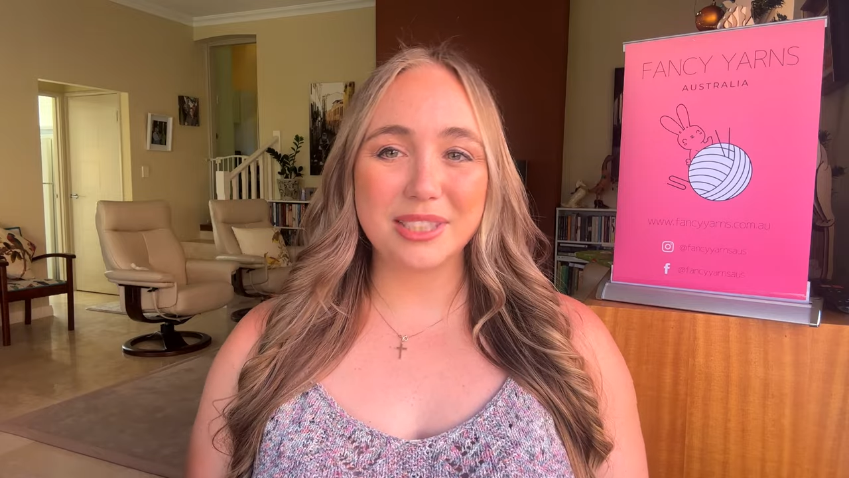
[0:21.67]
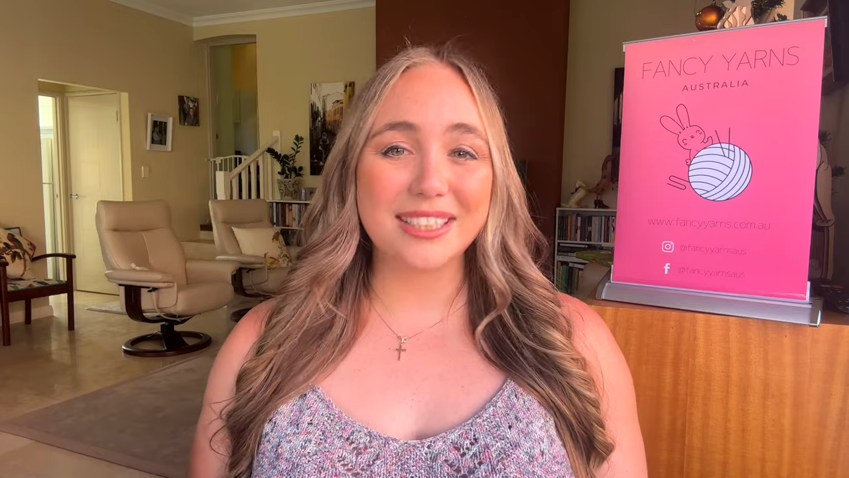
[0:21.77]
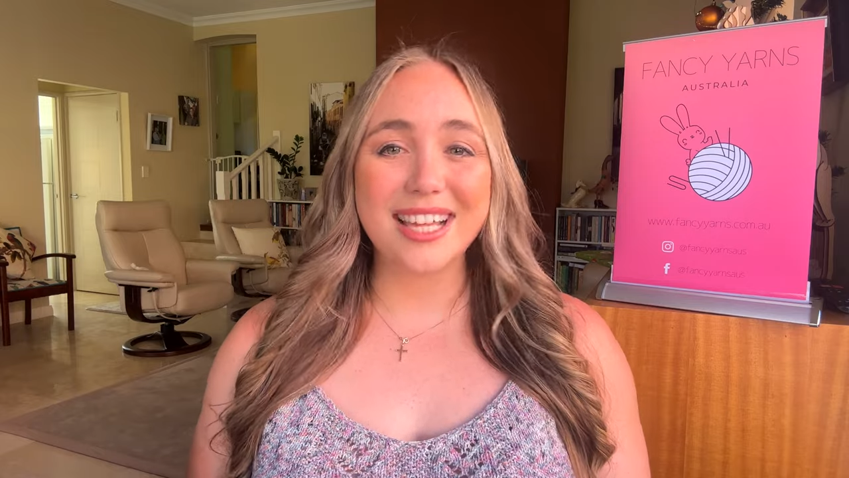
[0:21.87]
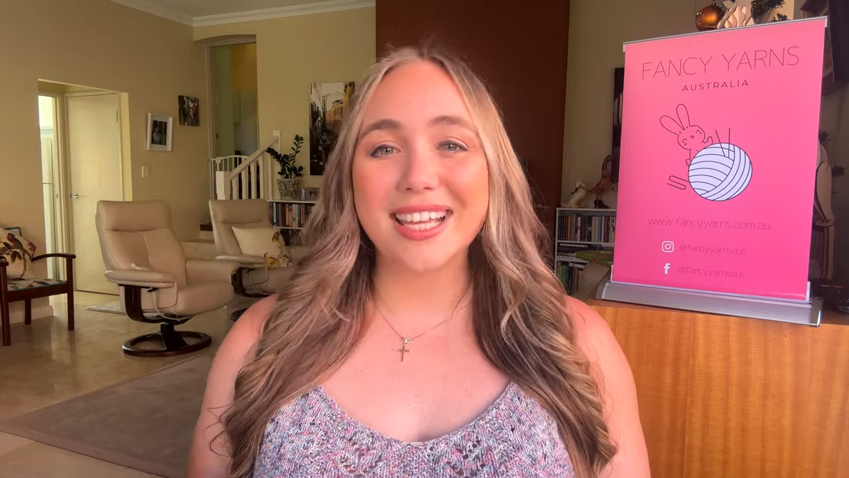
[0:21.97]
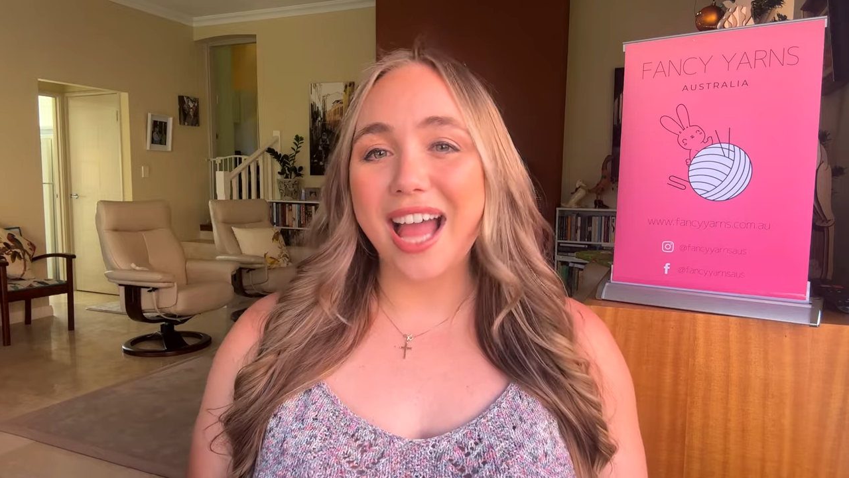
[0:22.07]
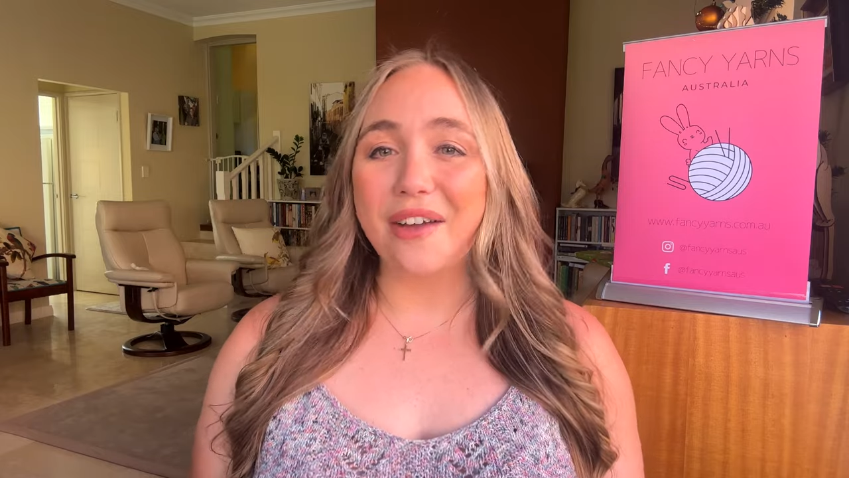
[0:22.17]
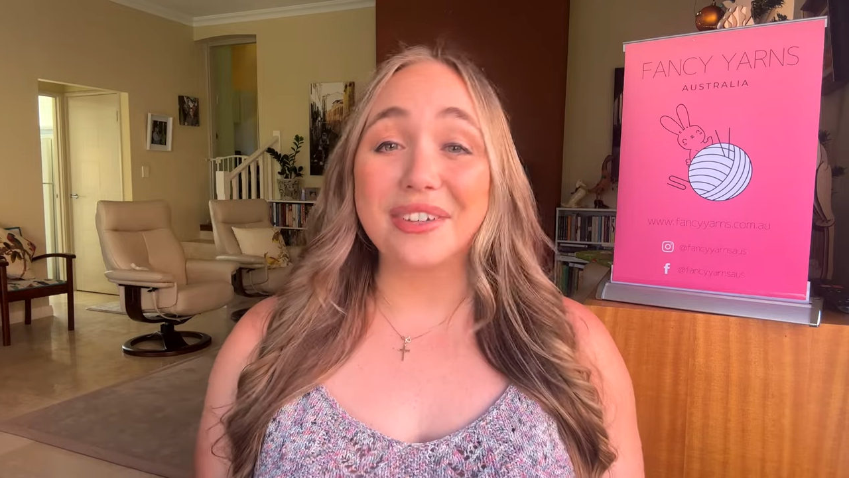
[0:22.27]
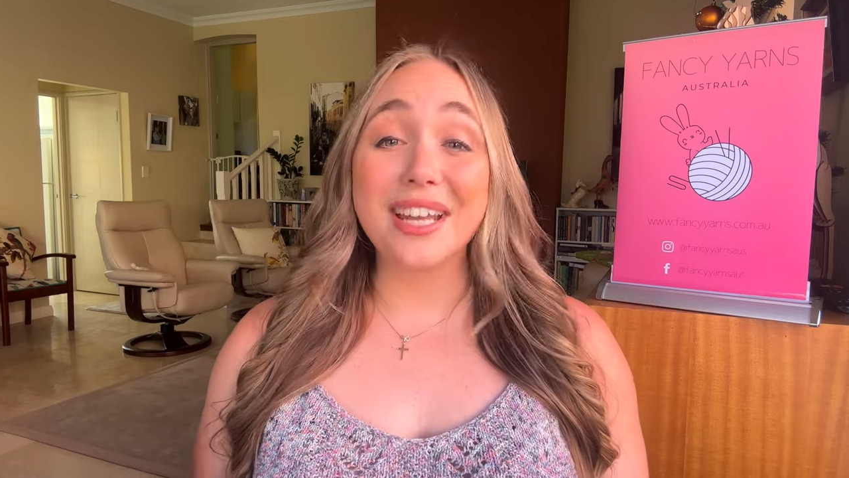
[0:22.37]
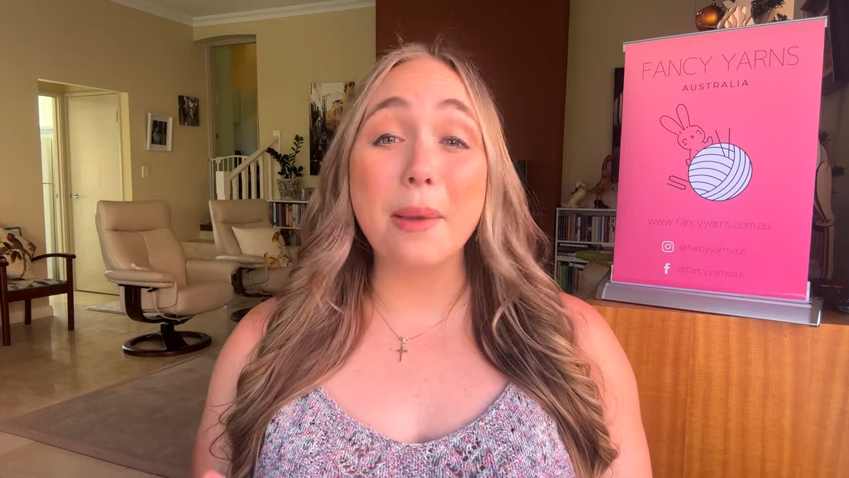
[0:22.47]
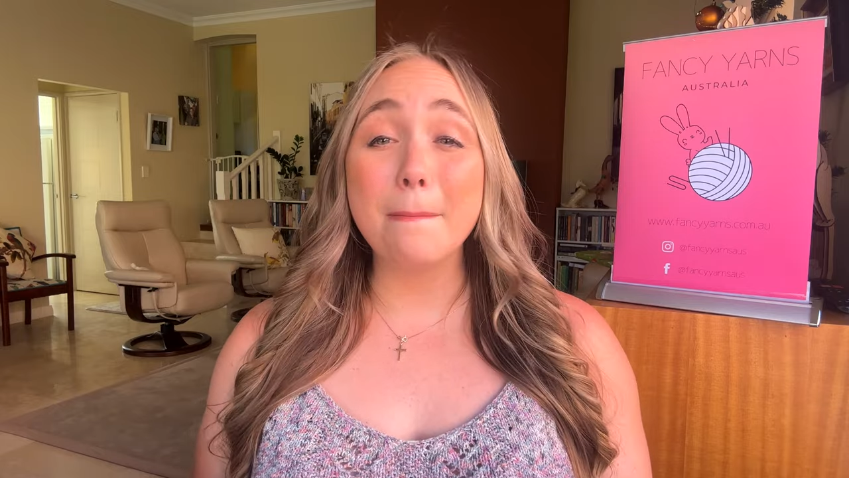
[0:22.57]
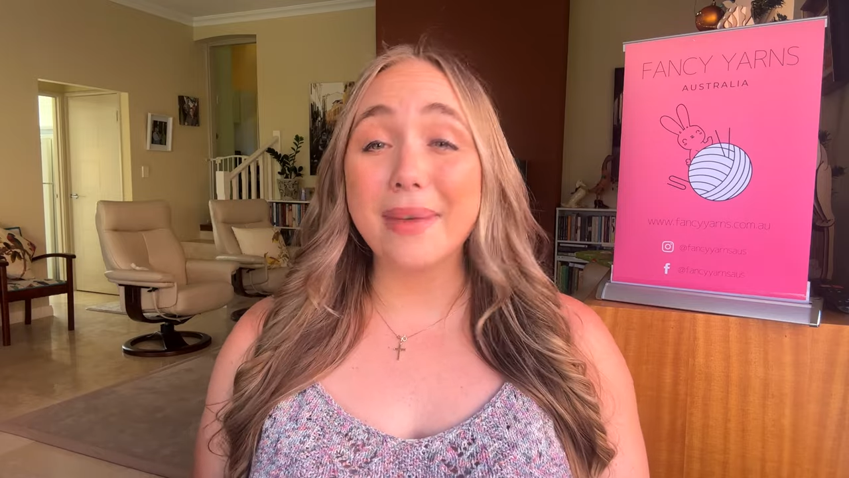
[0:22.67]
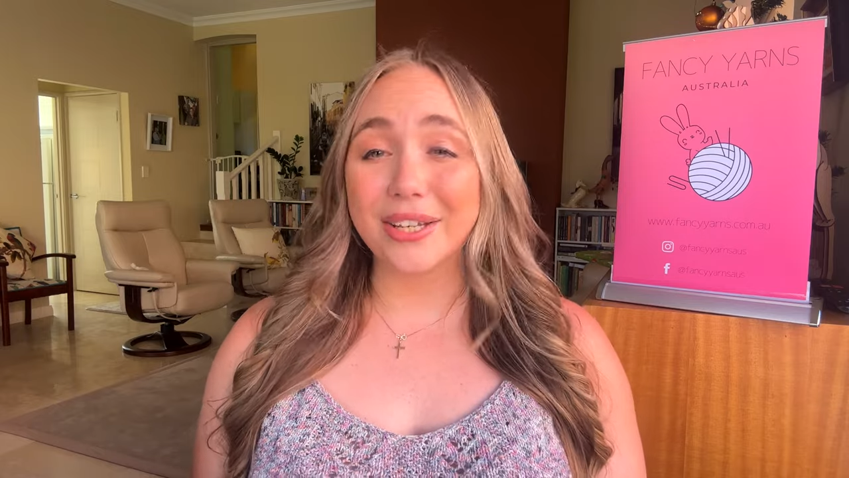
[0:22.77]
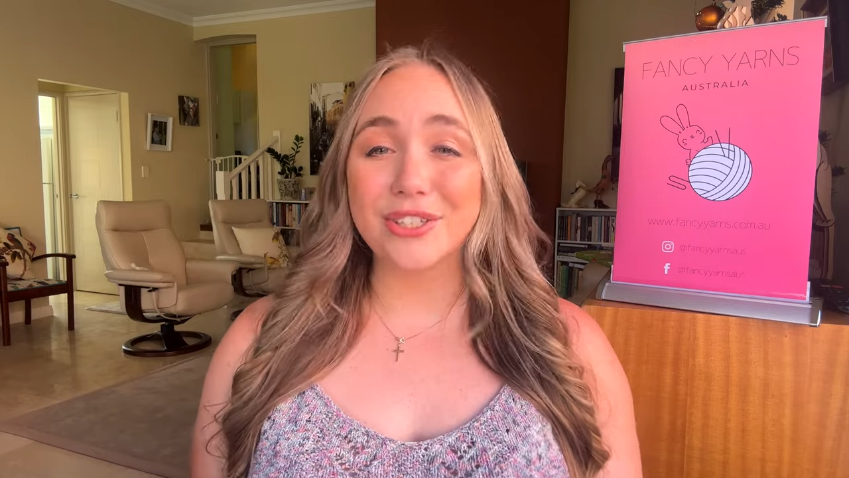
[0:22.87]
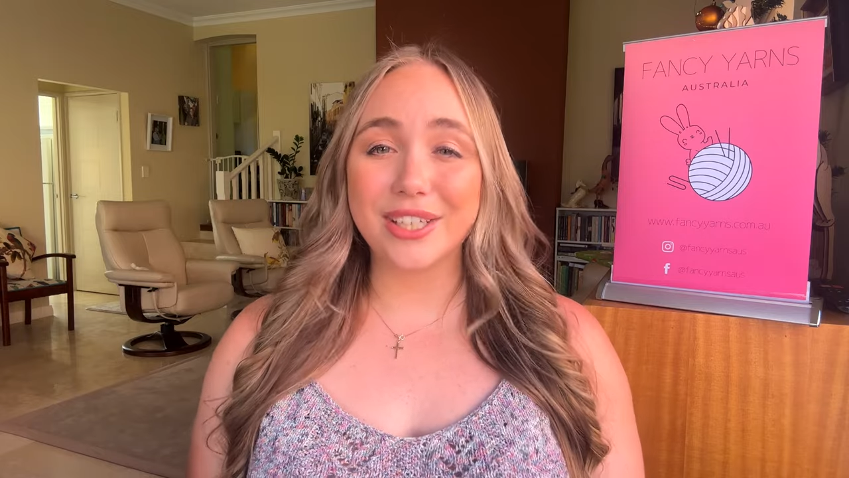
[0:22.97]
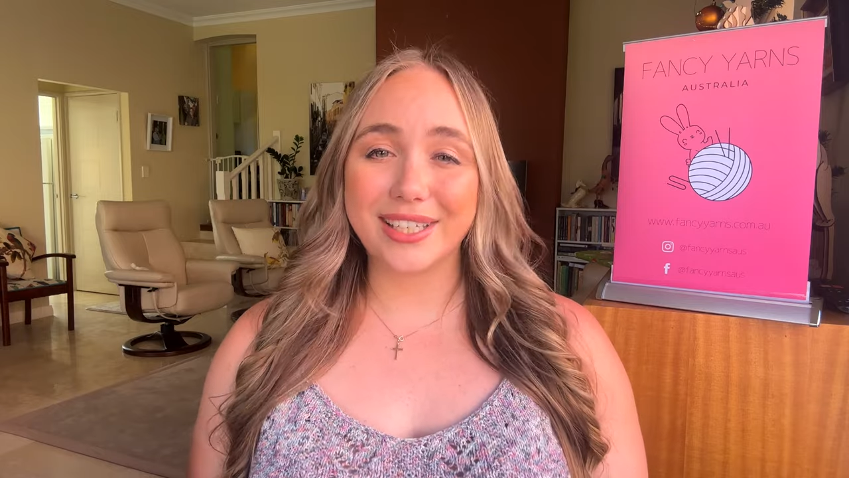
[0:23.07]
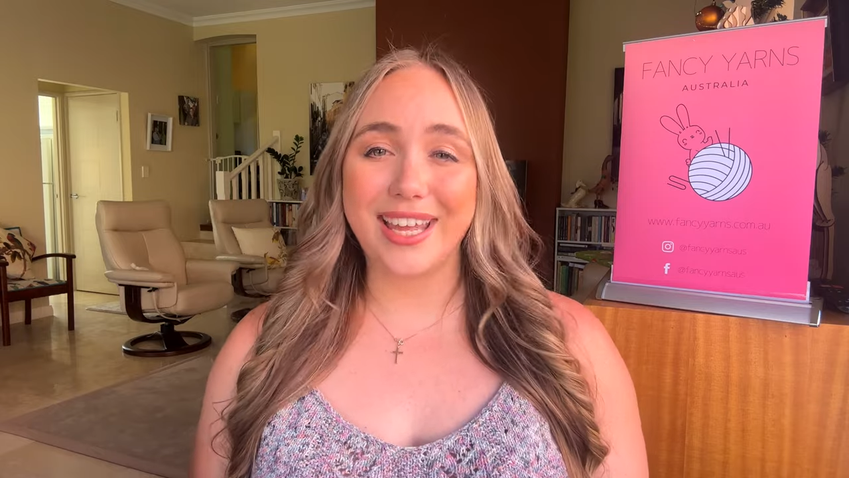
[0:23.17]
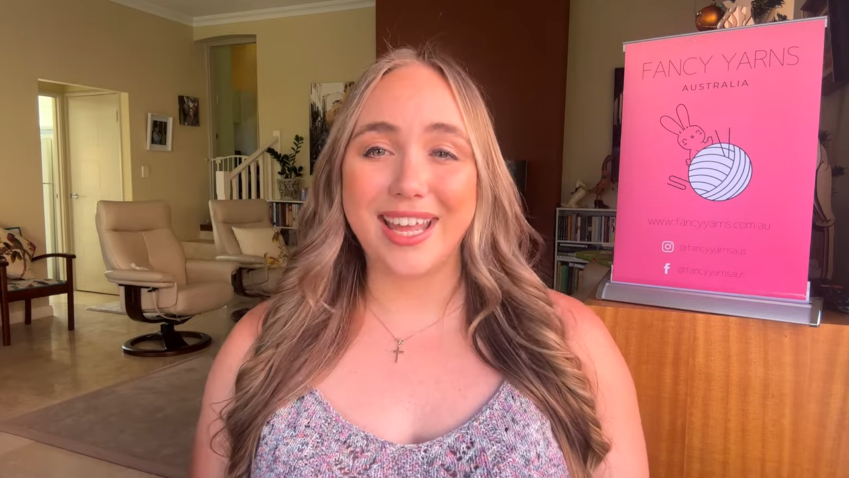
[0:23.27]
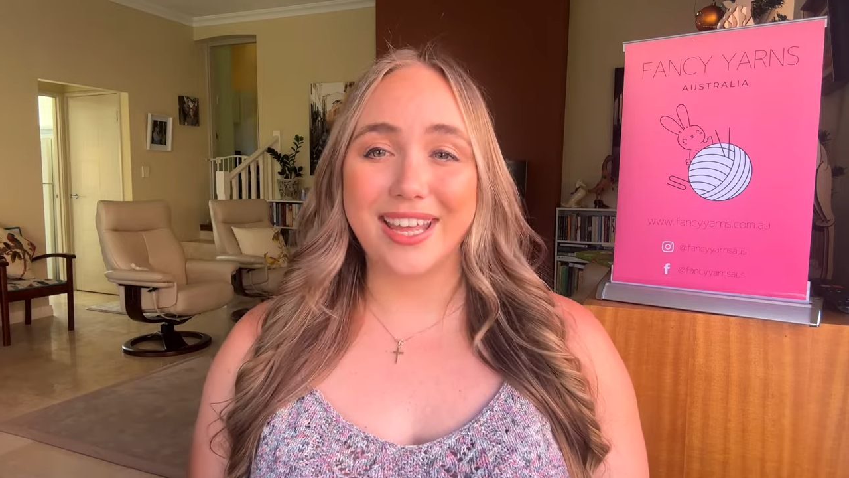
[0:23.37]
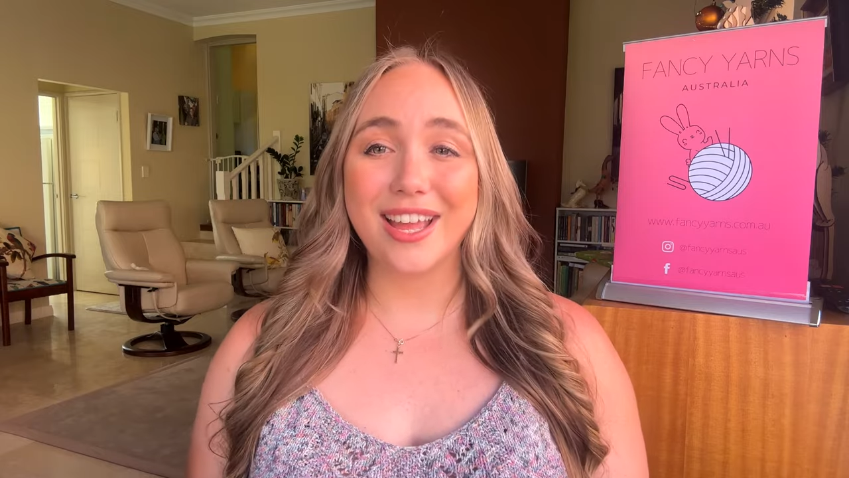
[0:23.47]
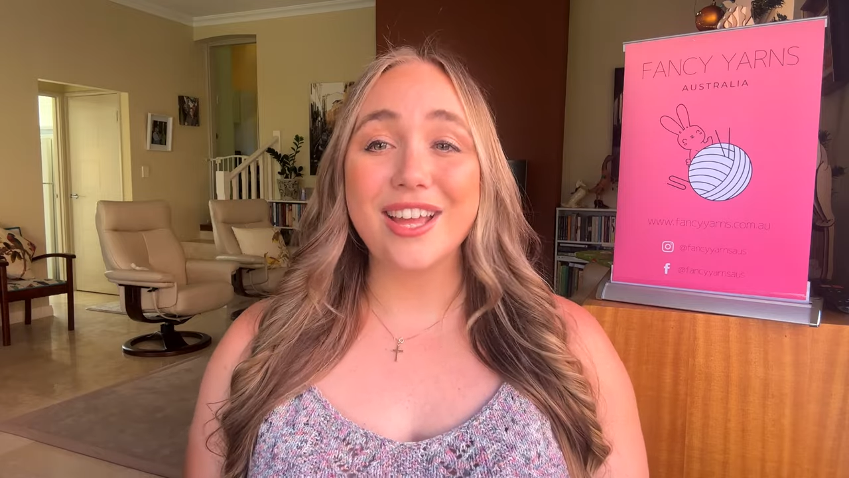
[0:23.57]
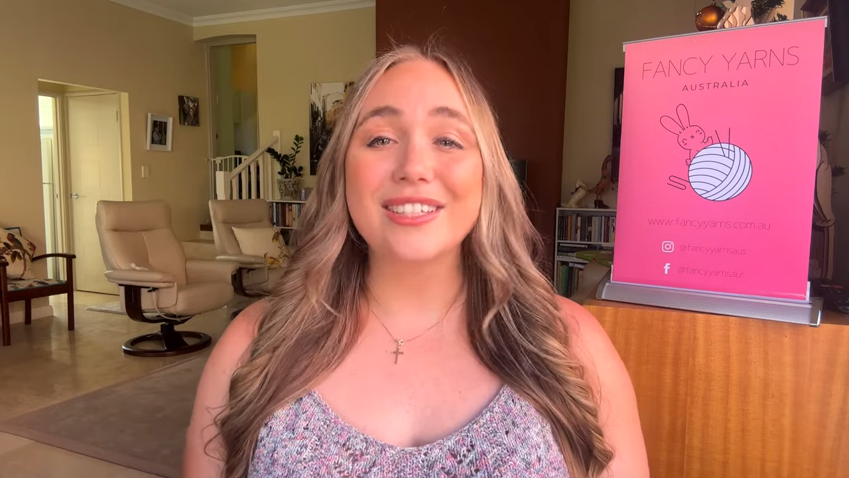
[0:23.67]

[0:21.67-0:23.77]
is like having a magic key